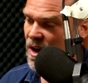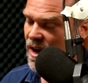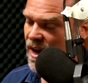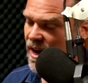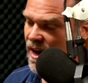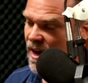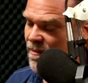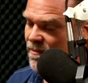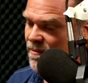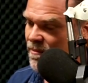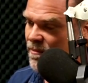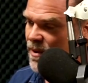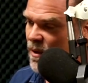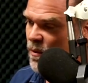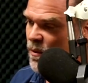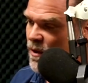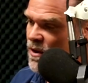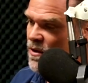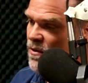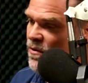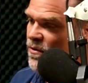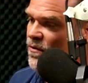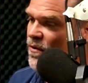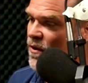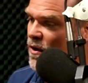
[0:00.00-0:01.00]
But
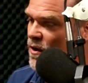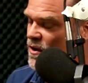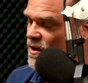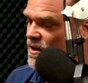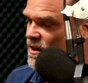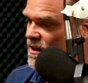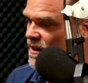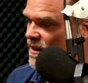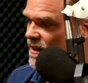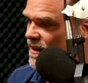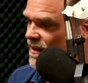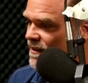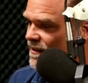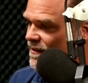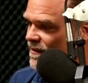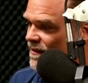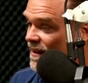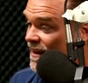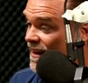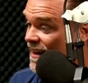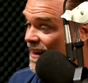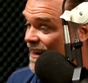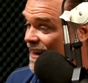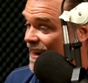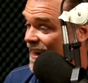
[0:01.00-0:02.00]
when you first
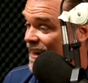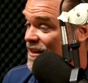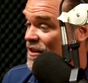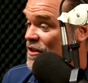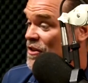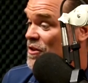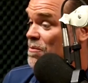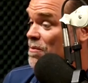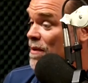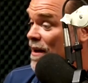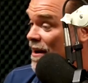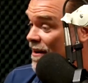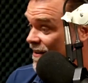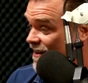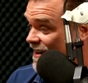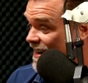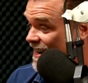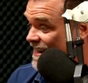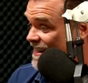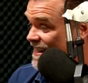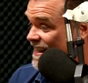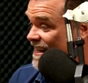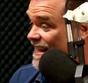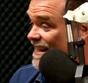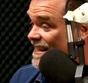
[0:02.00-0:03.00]

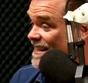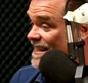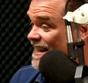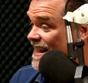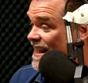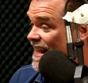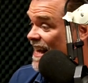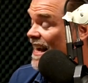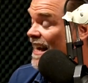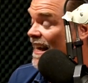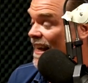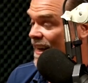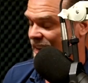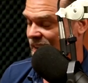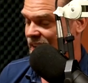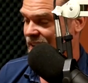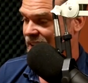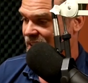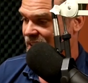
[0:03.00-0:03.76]
experienced this thing,